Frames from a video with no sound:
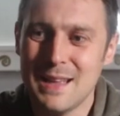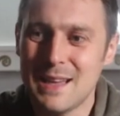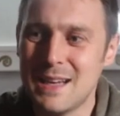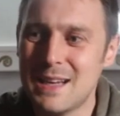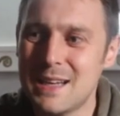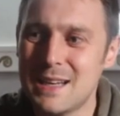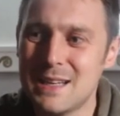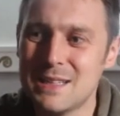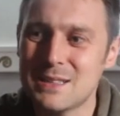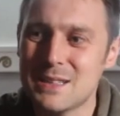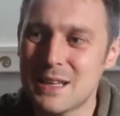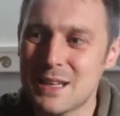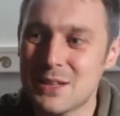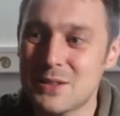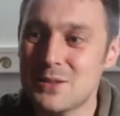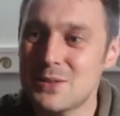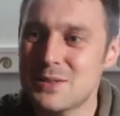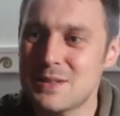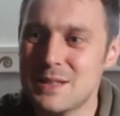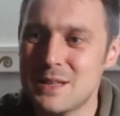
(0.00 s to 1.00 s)
And
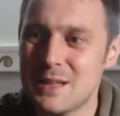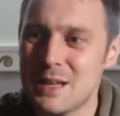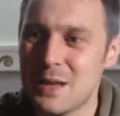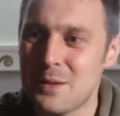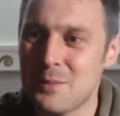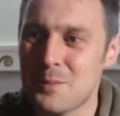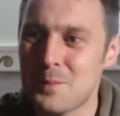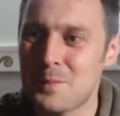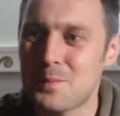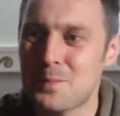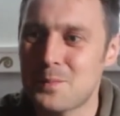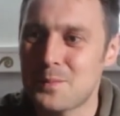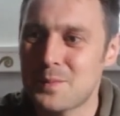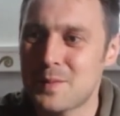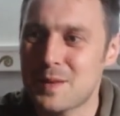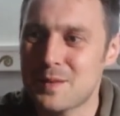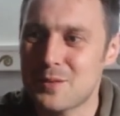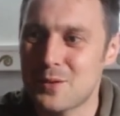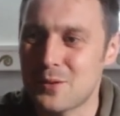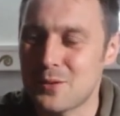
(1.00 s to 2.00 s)
like you see them
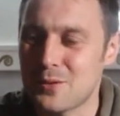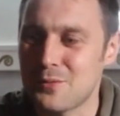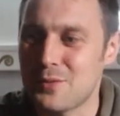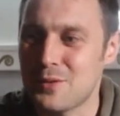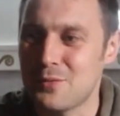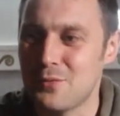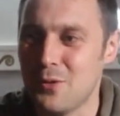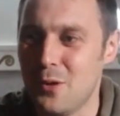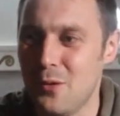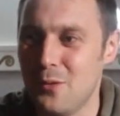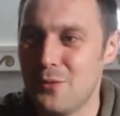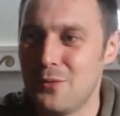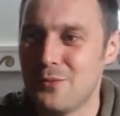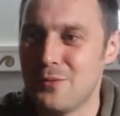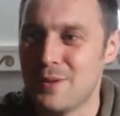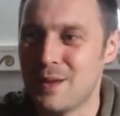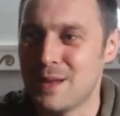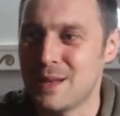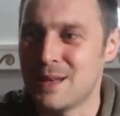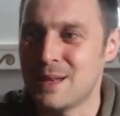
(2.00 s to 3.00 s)
sort of
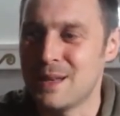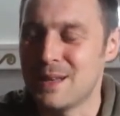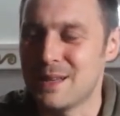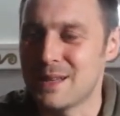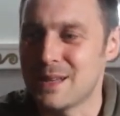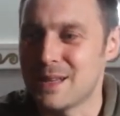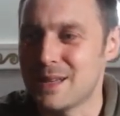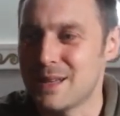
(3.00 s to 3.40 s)
evolve, and